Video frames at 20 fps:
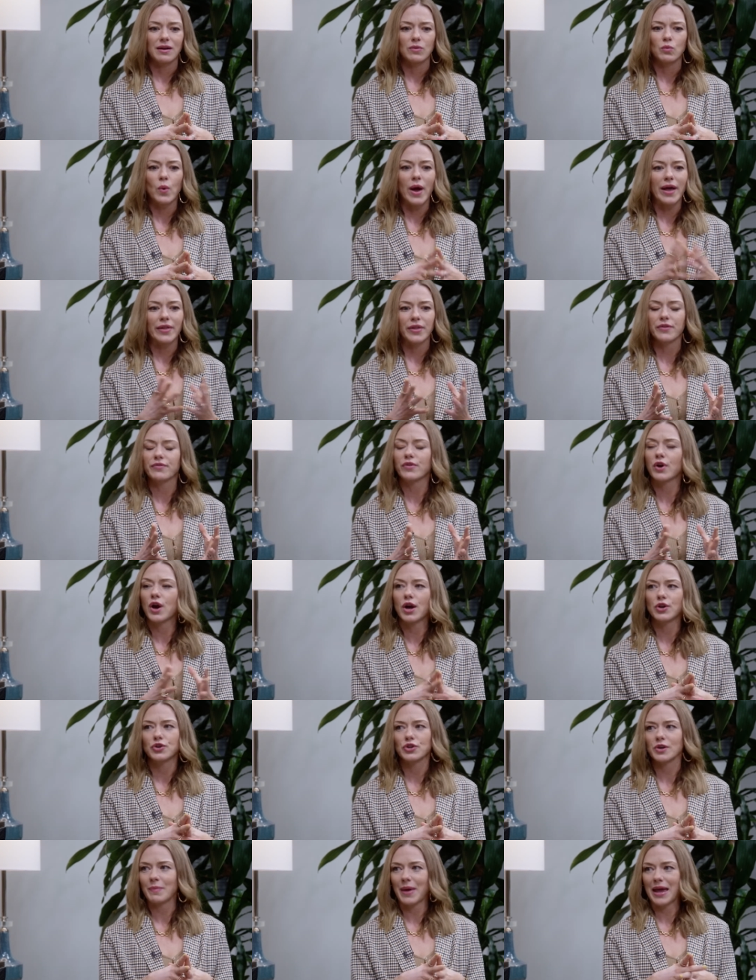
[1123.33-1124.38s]
well over one
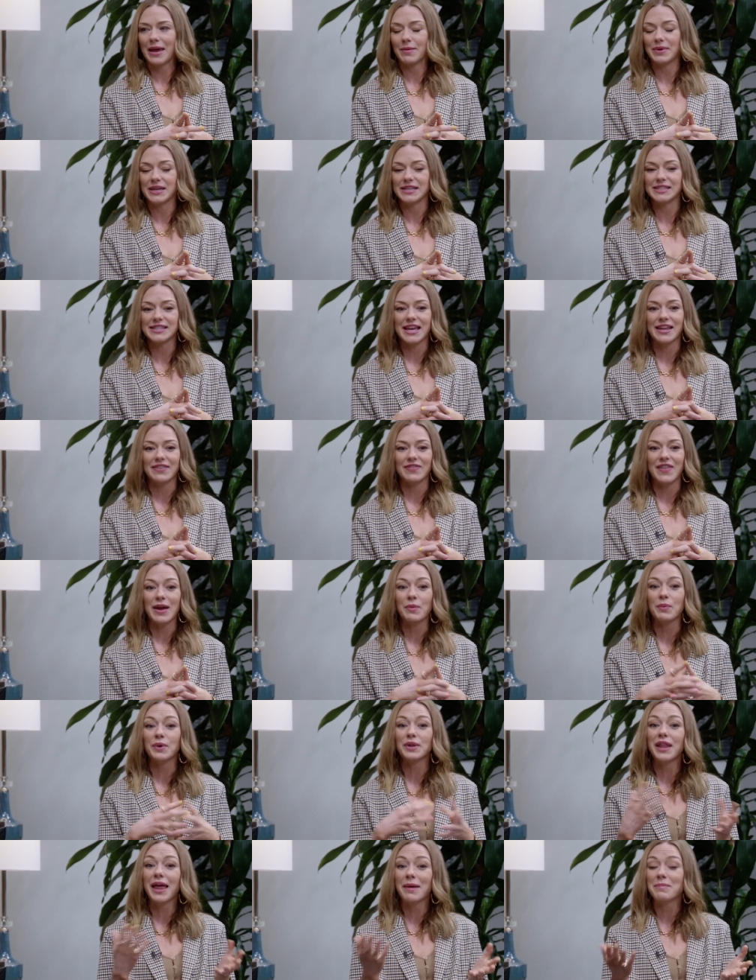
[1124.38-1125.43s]
hundred babies, and they
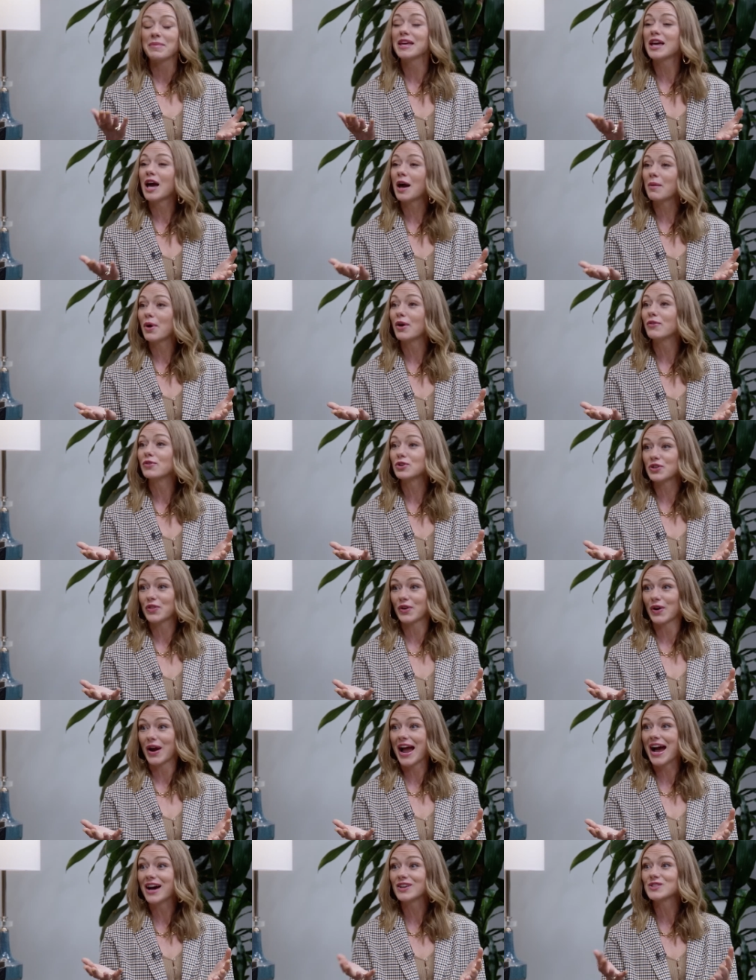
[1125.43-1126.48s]
would let me come over to
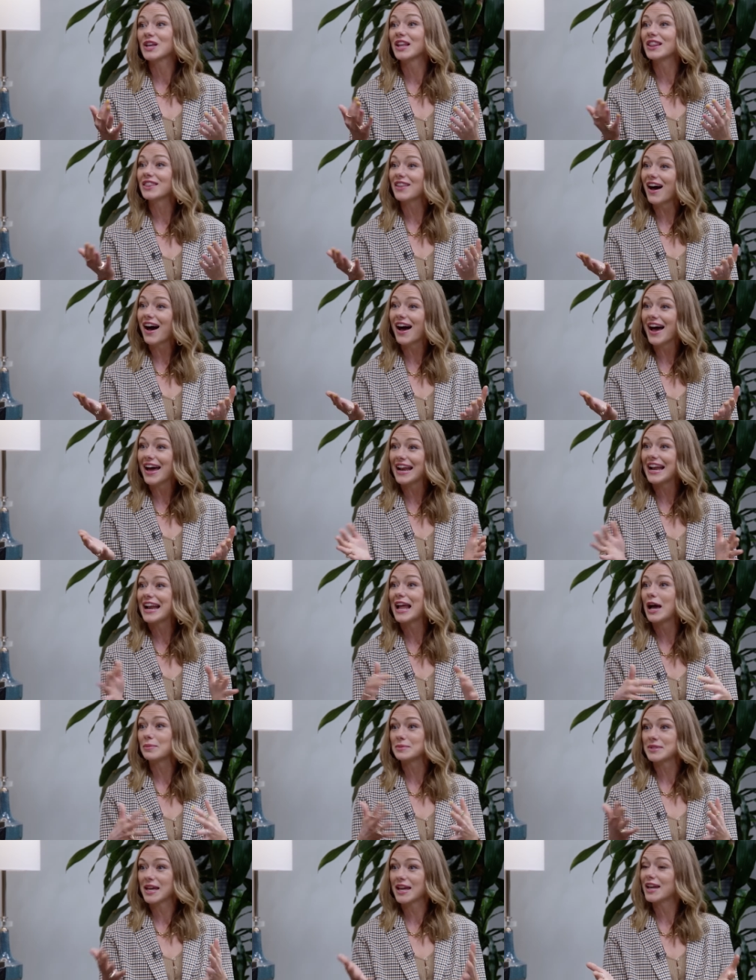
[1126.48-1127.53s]
their house a lot and
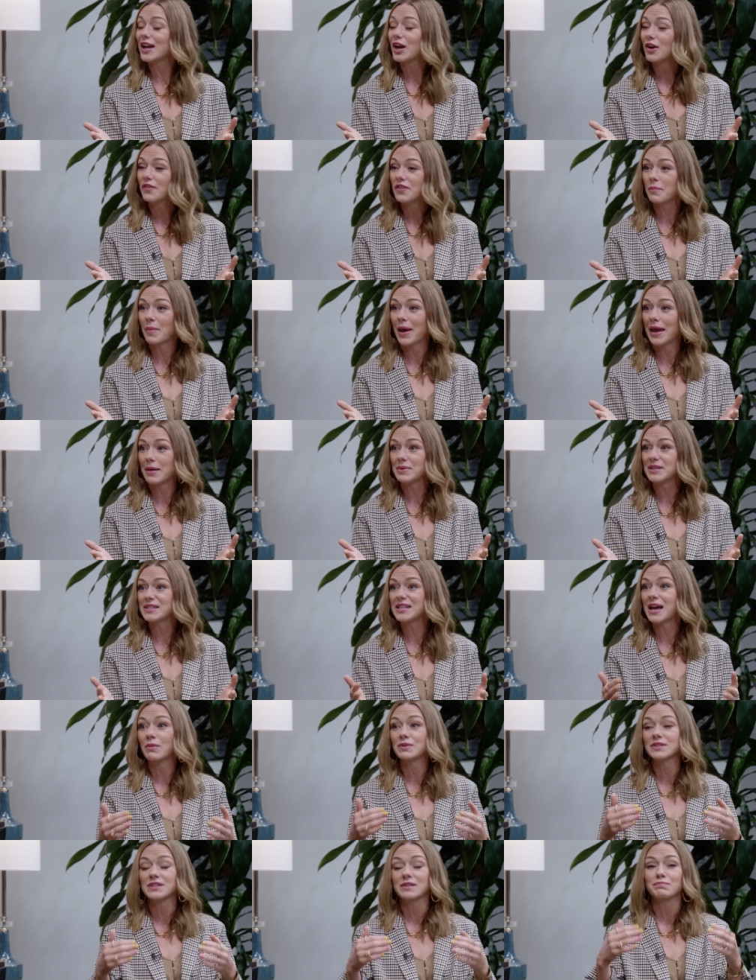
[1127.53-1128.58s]
help take care of the babies.
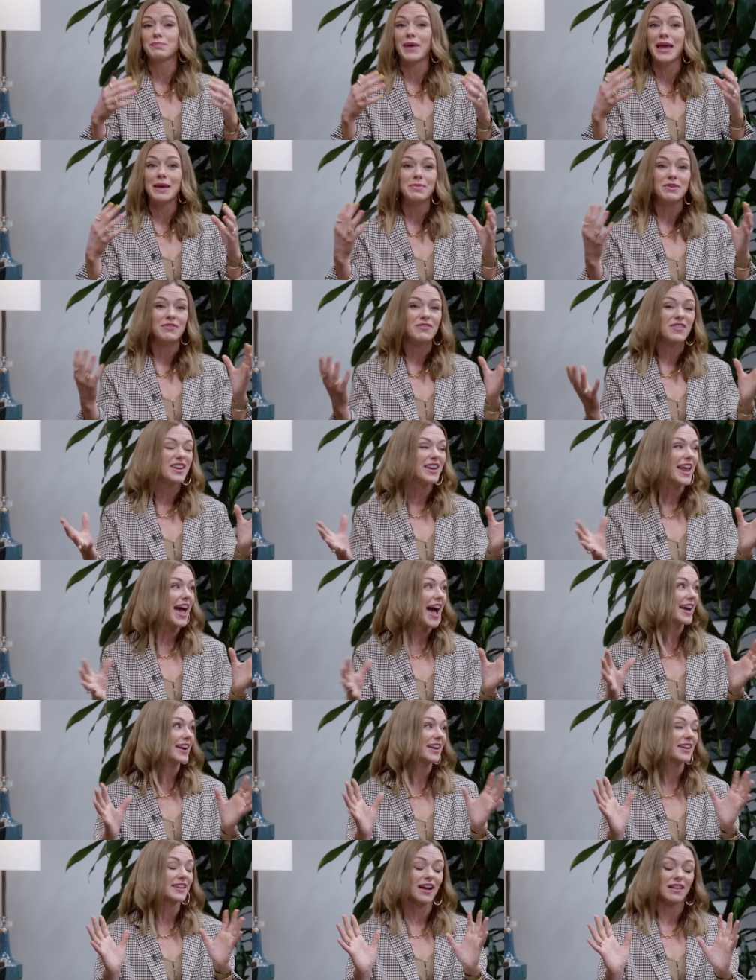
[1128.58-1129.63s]
I was a baby
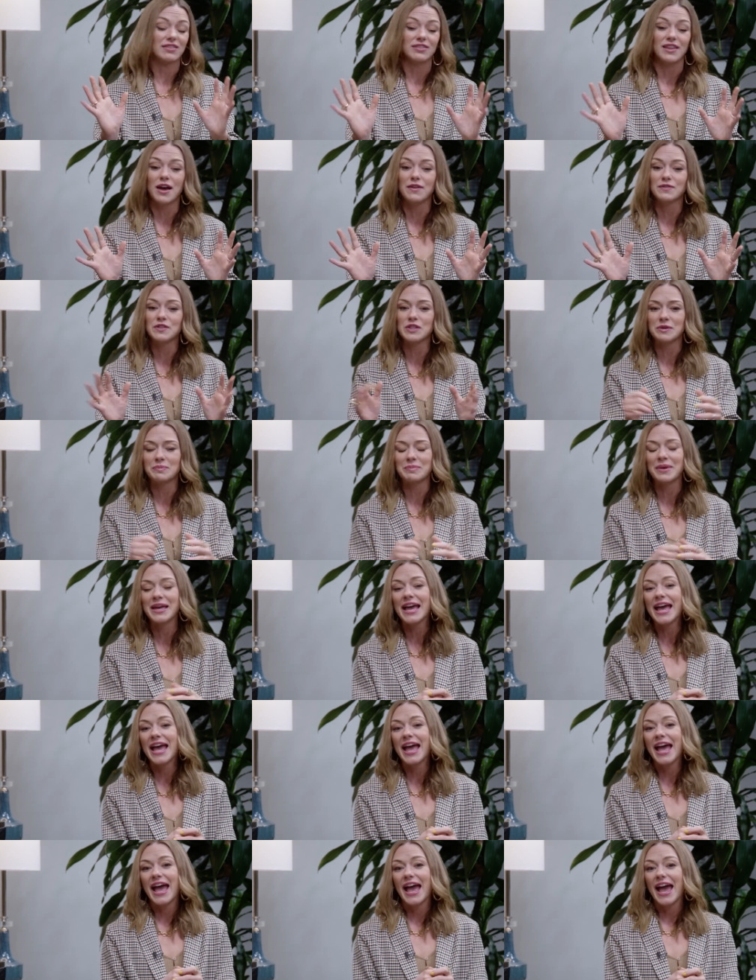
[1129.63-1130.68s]
fanatic. I loved them.
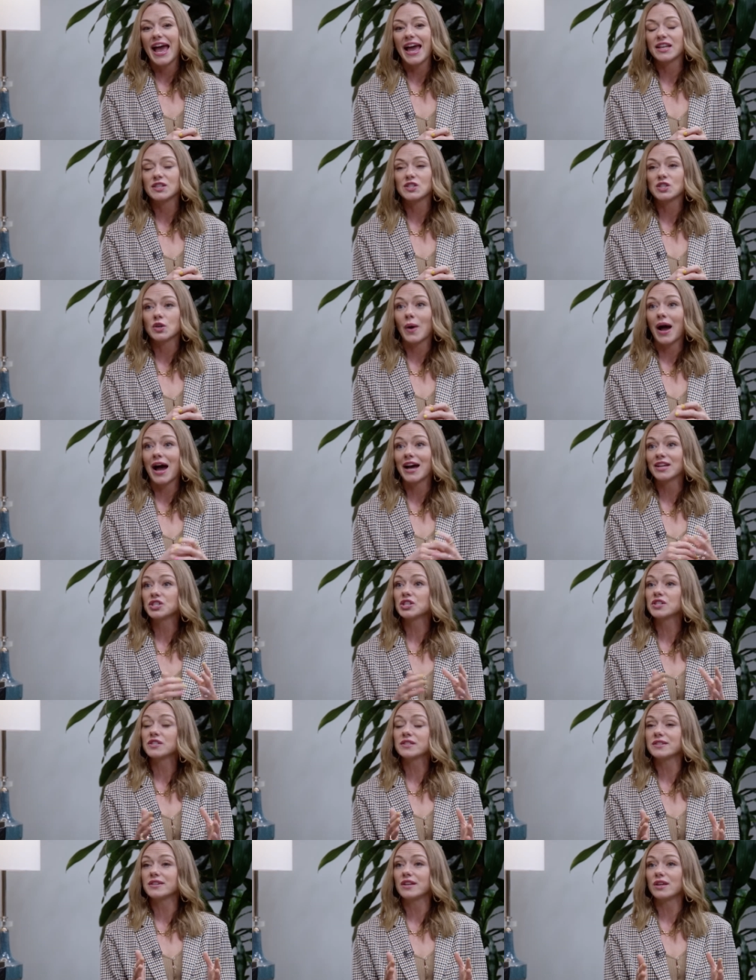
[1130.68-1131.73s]
And so I
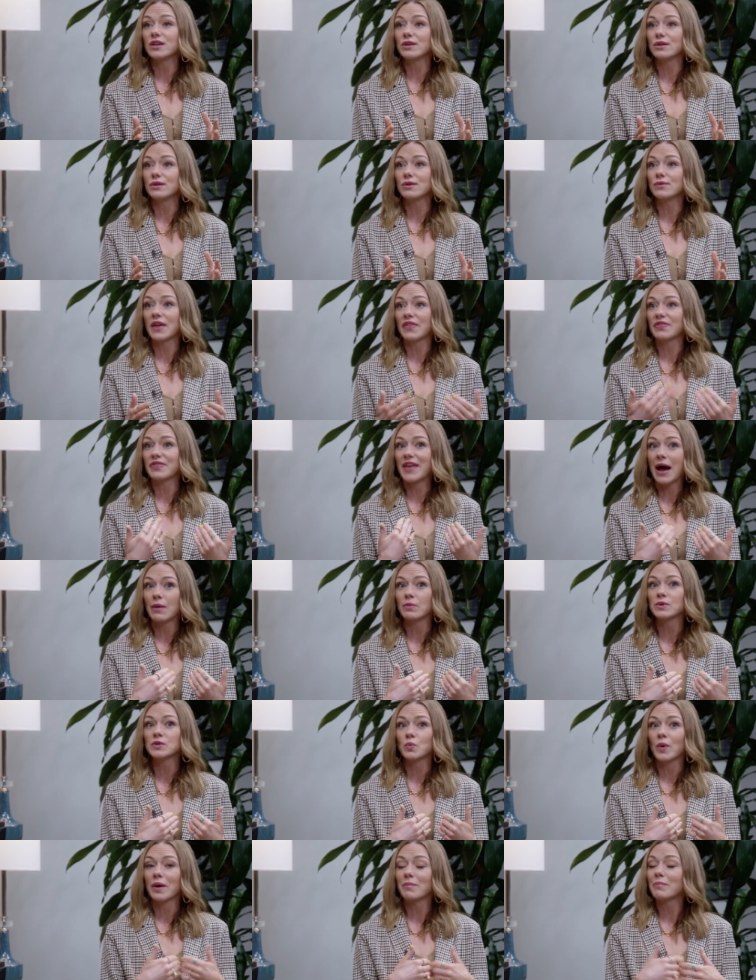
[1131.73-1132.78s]
just knew that that
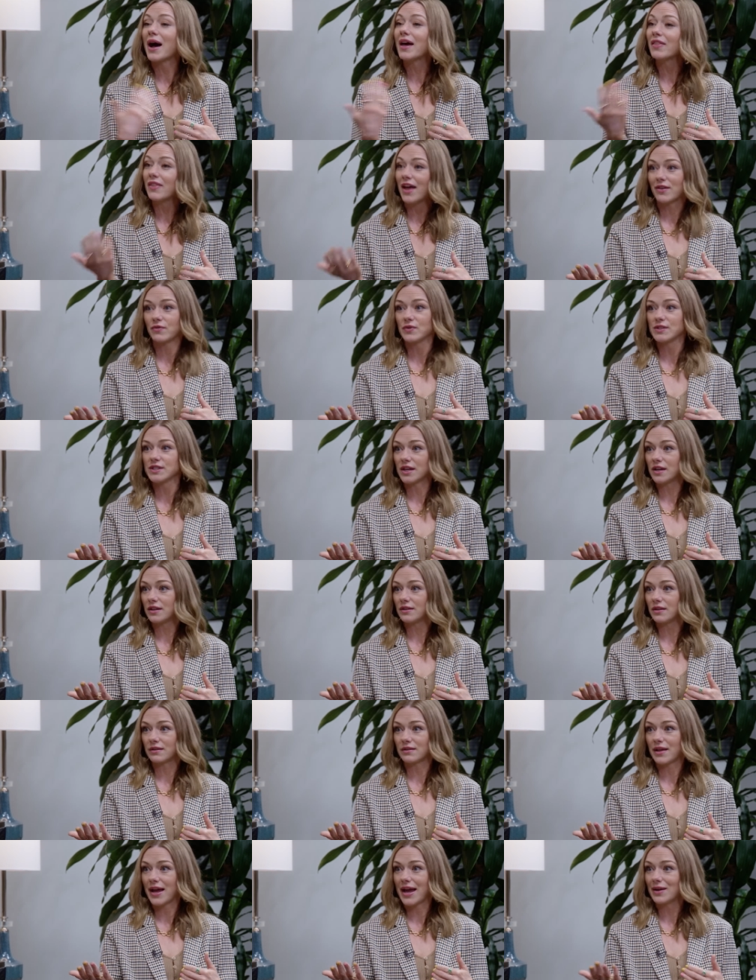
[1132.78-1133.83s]
was what my life was going to
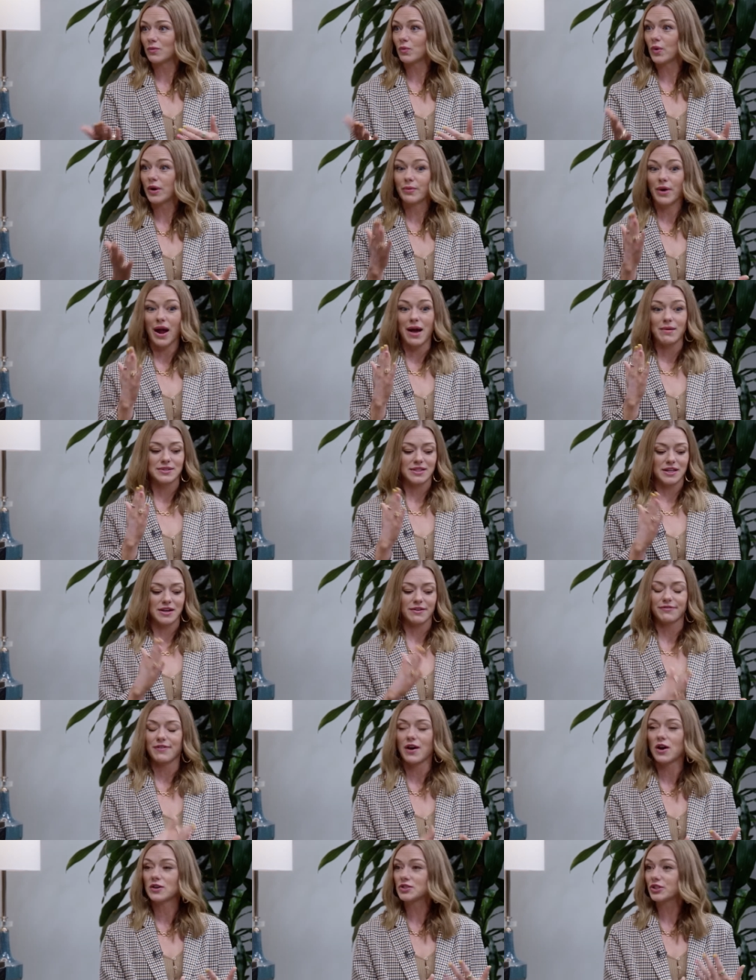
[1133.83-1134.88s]
mm-hmm. look like. We were, I was going to
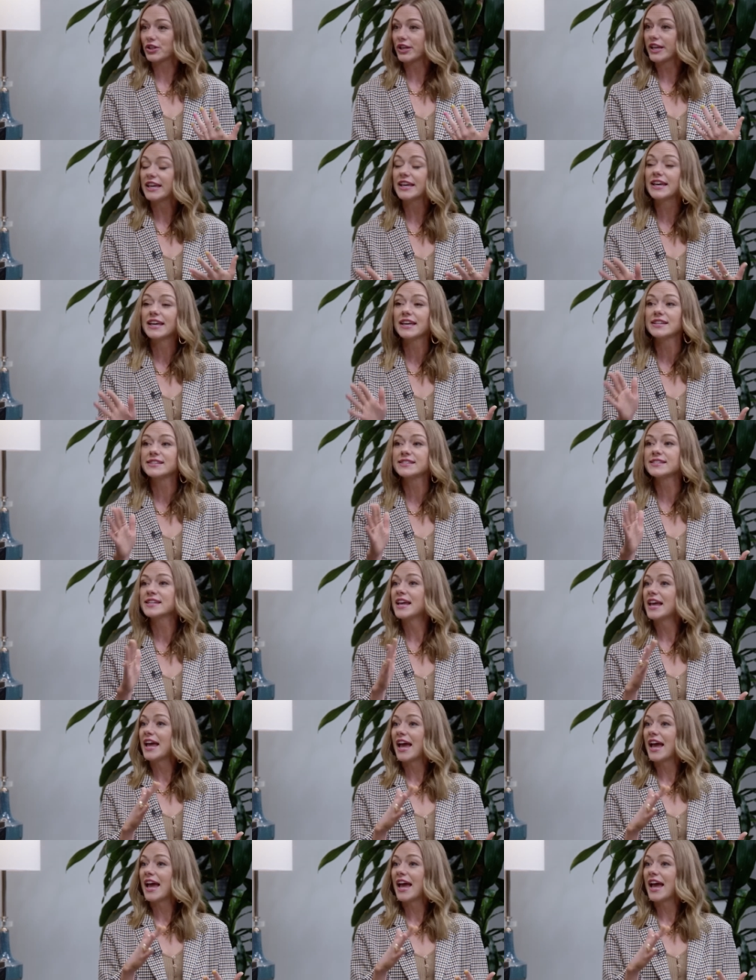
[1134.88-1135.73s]
foster kids,